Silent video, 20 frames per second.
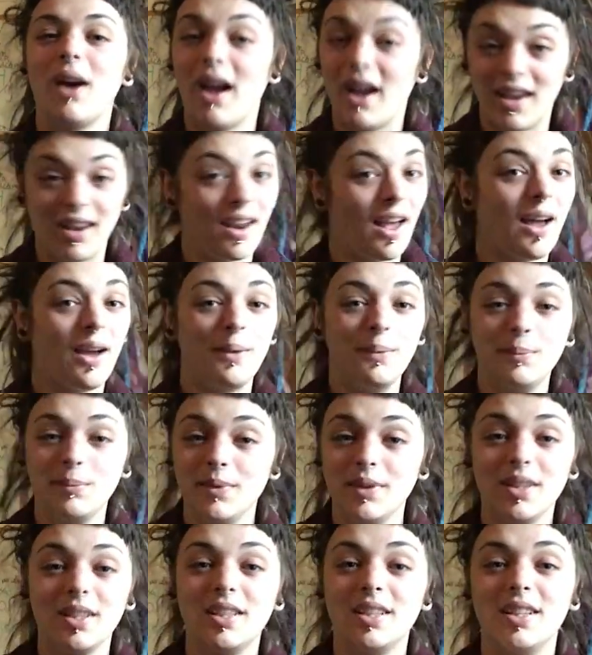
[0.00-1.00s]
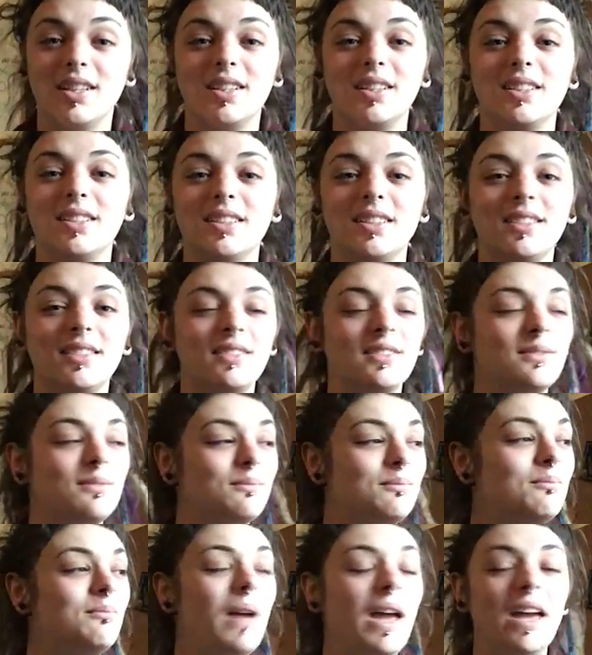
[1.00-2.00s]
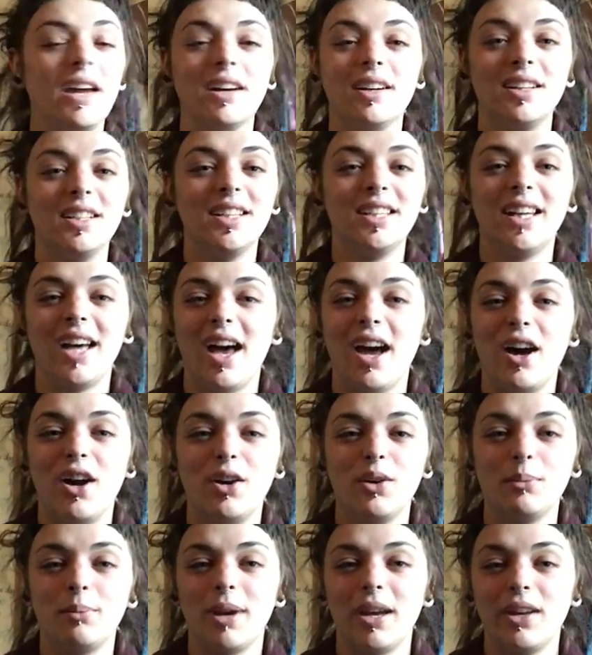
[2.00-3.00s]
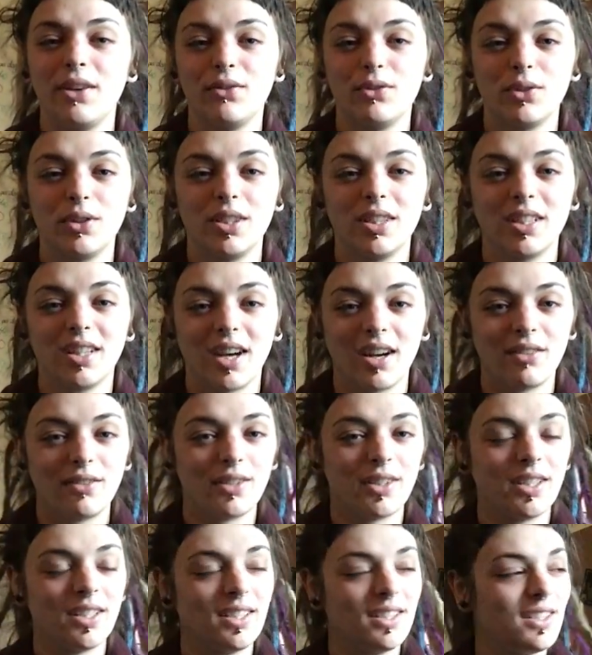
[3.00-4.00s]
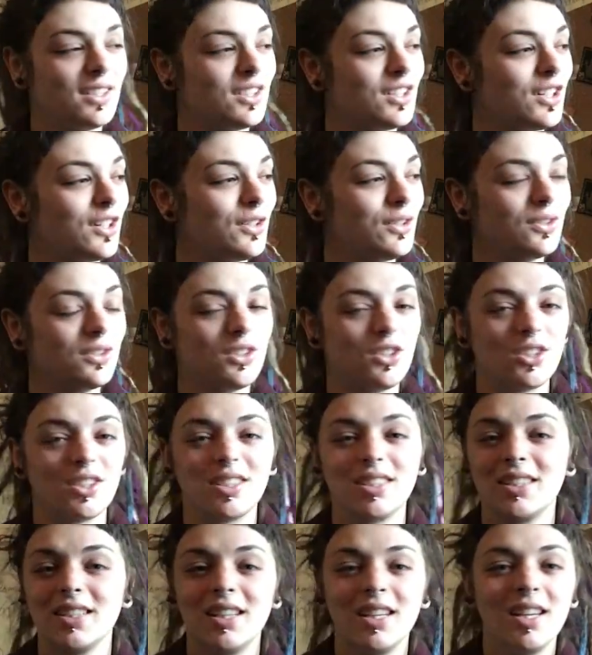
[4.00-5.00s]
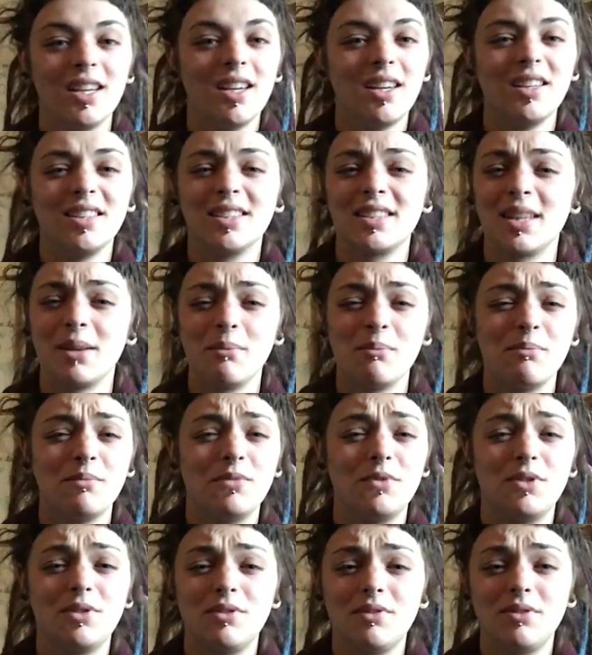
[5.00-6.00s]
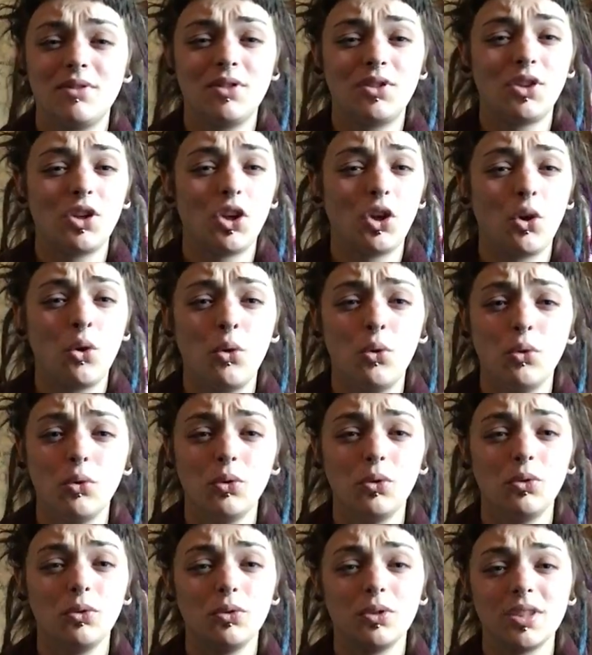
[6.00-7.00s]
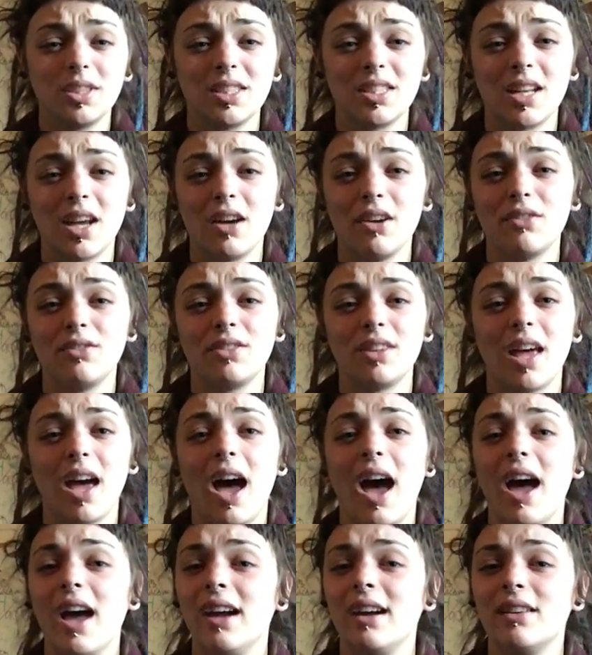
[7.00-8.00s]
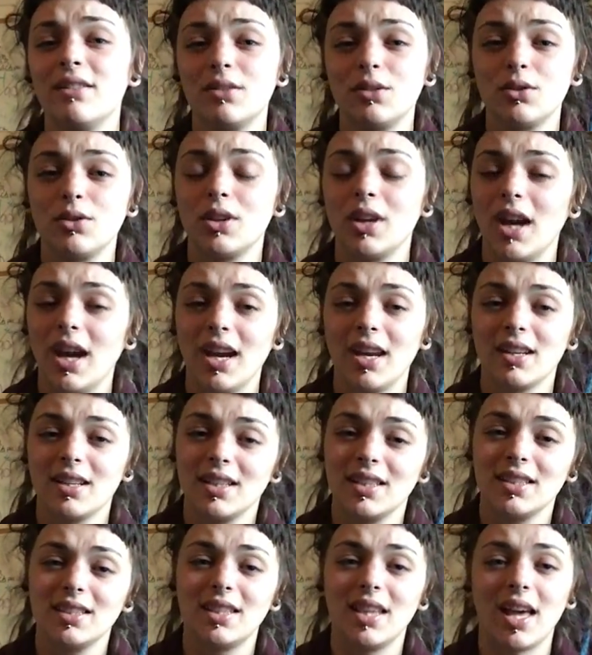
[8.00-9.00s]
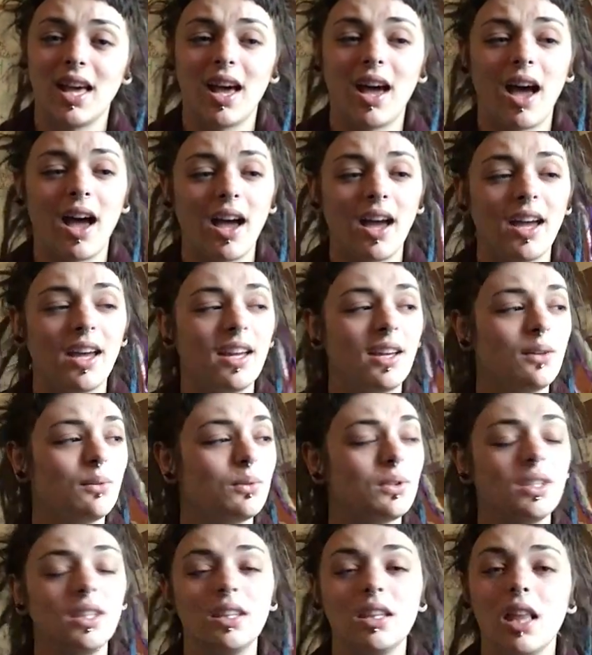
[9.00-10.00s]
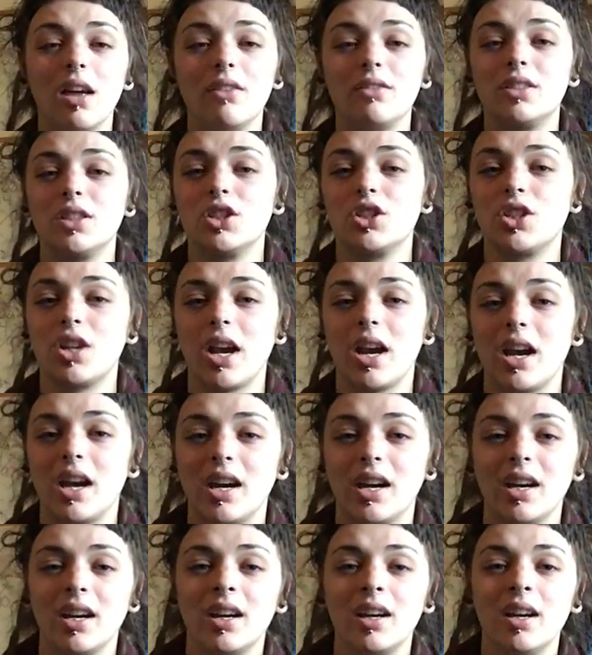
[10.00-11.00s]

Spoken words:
and I'm gonna mail it out, pay for it, cover it, just some cool stuff that I have created that I would love to share.